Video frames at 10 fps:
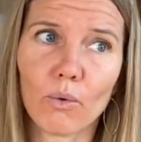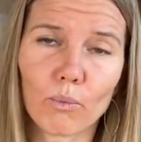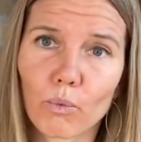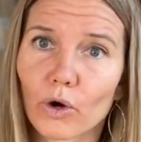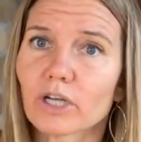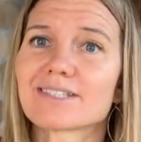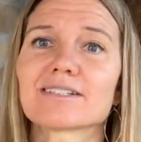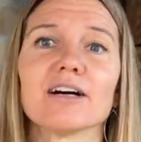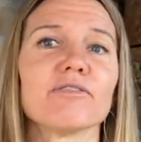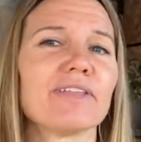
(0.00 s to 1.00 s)
work
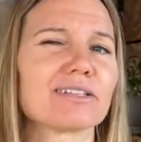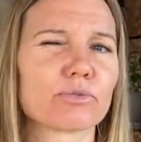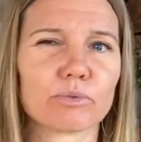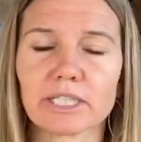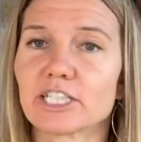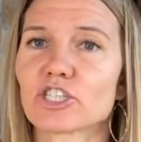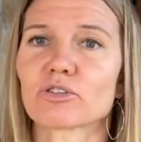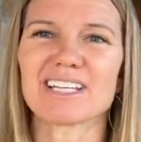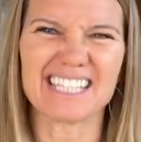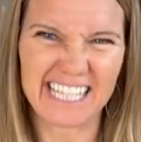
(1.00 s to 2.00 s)
stuff that's really
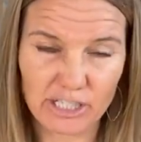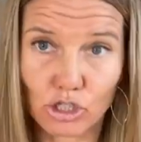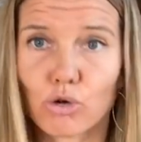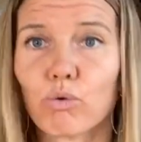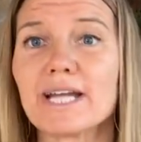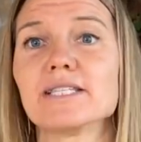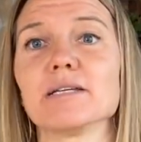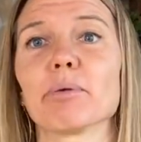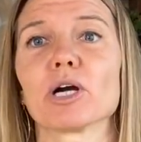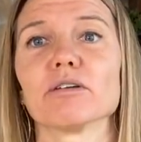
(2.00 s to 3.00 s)
stressy is crazy
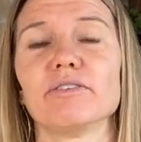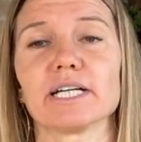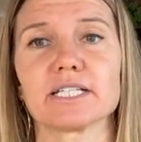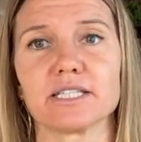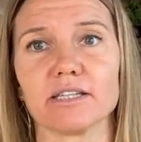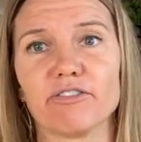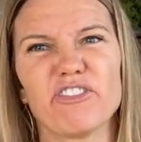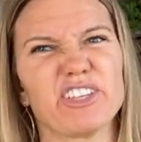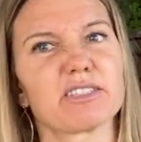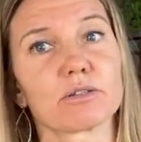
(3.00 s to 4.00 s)
perfect. The
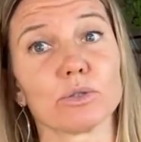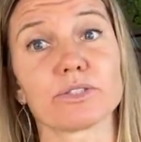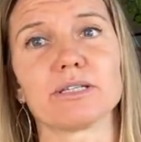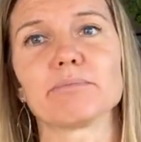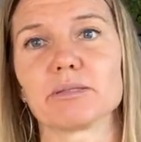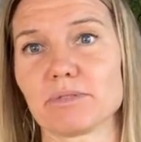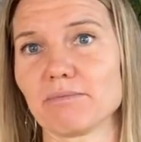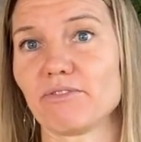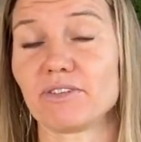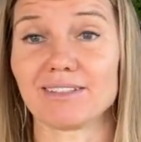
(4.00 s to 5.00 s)
physical symptoms I'm
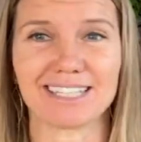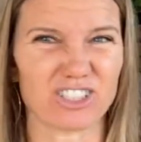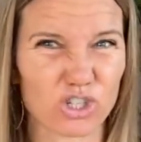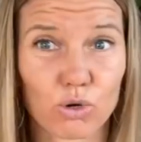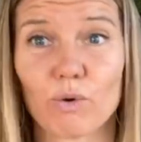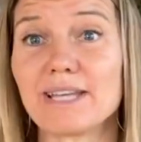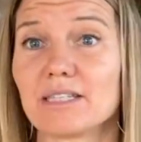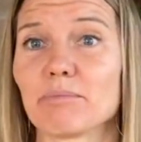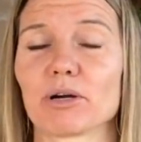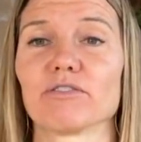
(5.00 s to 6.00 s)
feeling is crazy
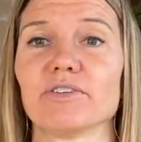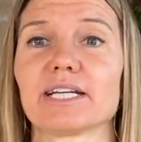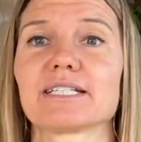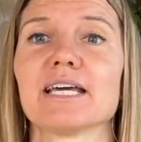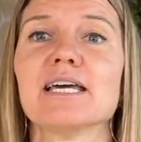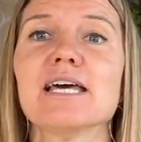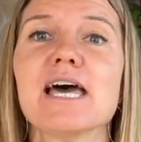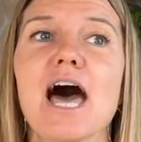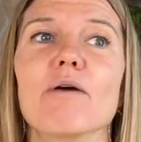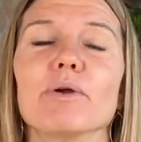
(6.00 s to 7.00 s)
perfect.
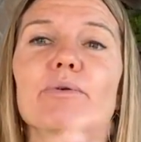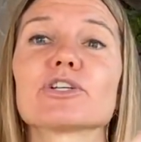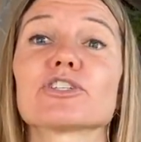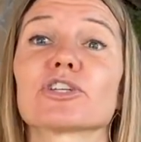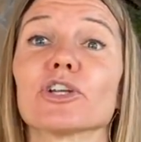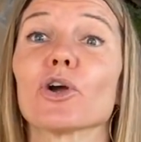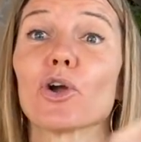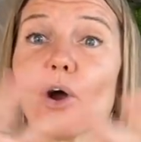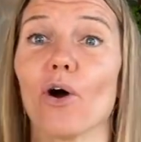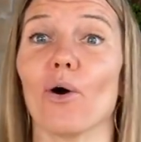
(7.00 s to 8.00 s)
And we were just going to
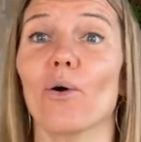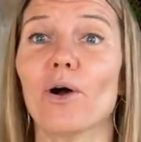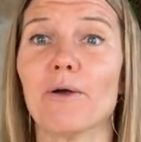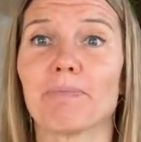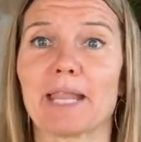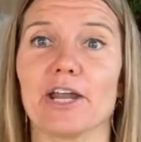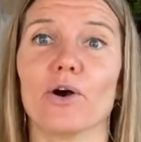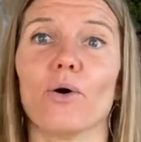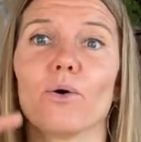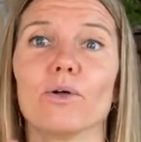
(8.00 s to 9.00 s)
go and
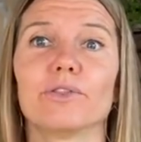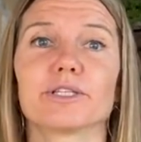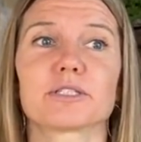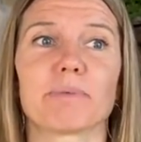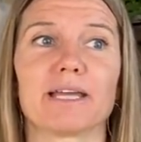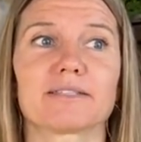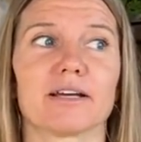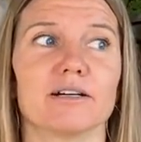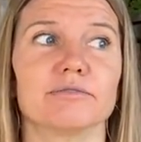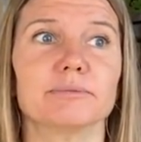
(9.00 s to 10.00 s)
hold this space
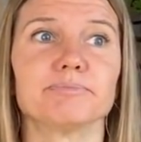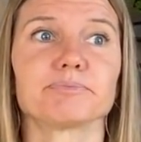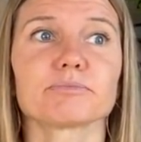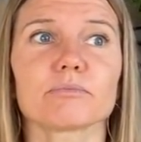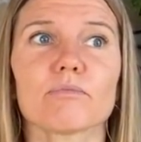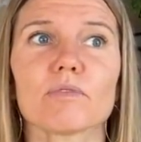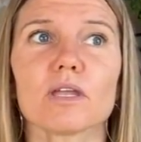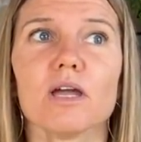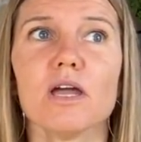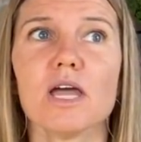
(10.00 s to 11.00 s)
of,
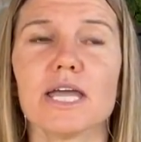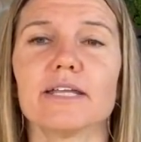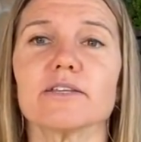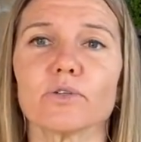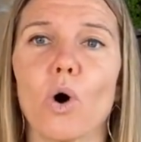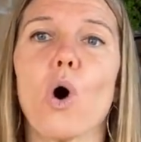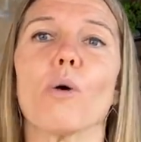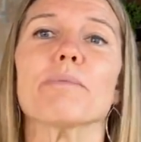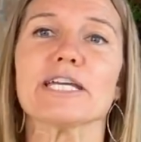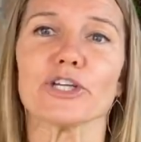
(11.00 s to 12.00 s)
it is all
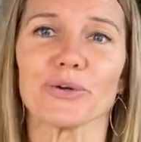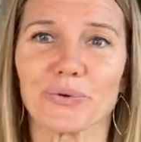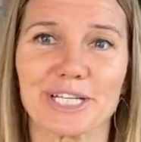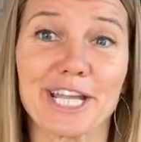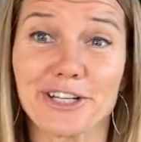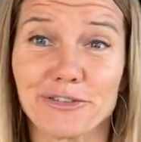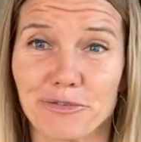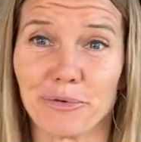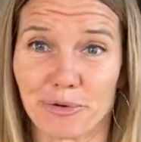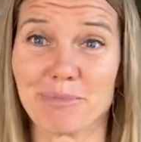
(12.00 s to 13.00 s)
being created
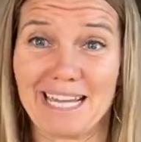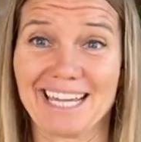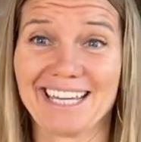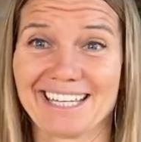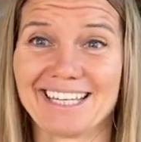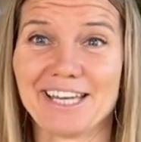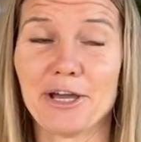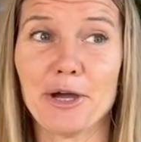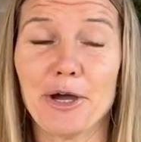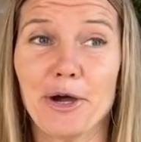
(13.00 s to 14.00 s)
for me
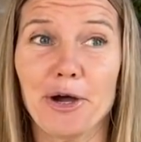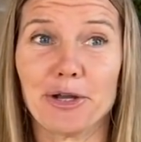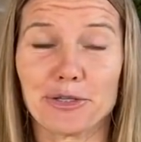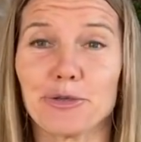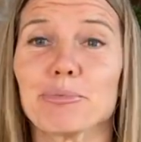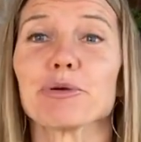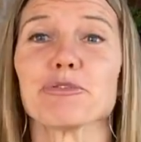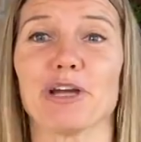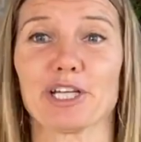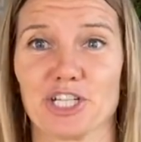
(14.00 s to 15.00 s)
to
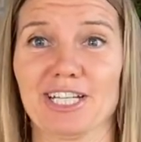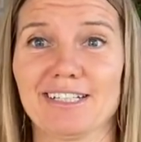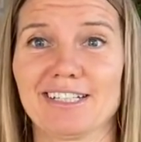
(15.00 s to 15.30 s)
perfection.